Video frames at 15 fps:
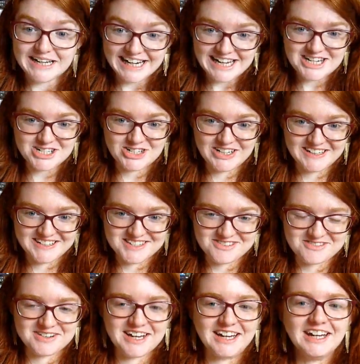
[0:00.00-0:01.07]
Malaysian
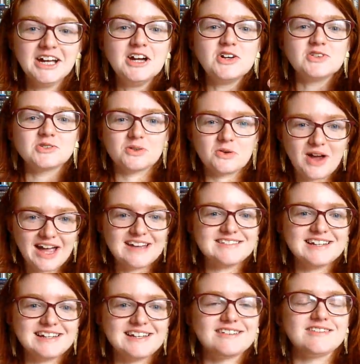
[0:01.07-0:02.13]
history. So
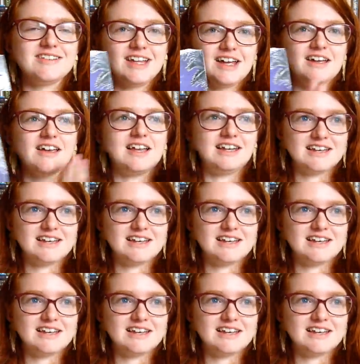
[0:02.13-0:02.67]
as a little, like,